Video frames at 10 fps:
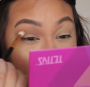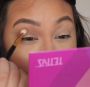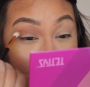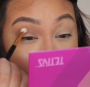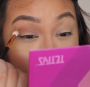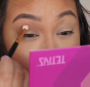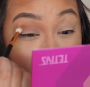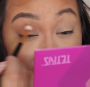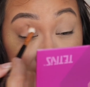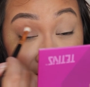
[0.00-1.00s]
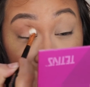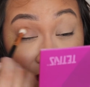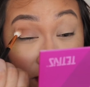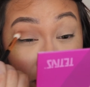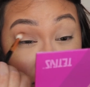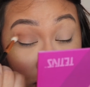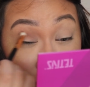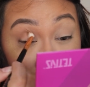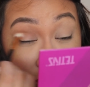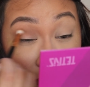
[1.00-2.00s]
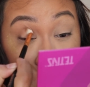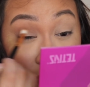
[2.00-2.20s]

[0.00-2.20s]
like I said, because they did feel a lot